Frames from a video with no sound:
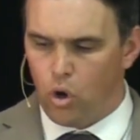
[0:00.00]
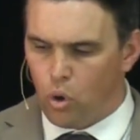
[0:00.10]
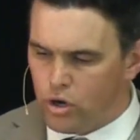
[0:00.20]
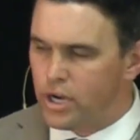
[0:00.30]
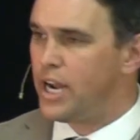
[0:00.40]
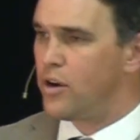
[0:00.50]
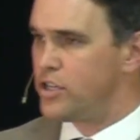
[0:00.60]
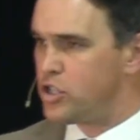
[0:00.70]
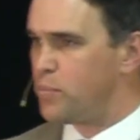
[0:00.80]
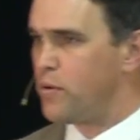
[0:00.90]
ordinary
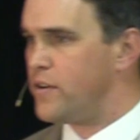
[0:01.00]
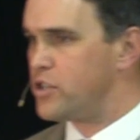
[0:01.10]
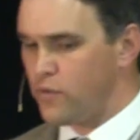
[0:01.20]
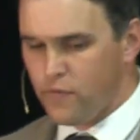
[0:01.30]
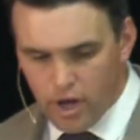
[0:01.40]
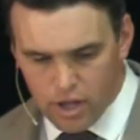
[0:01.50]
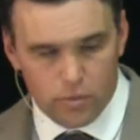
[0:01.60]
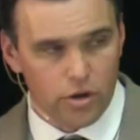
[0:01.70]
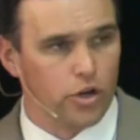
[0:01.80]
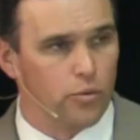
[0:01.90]
superficial
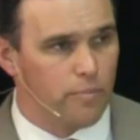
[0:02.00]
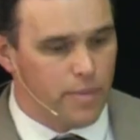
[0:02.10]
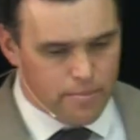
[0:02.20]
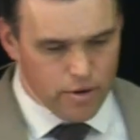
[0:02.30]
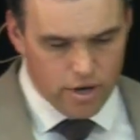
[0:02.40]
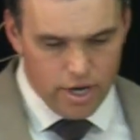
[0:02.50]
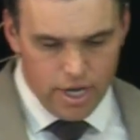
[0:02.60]
follower. You remember,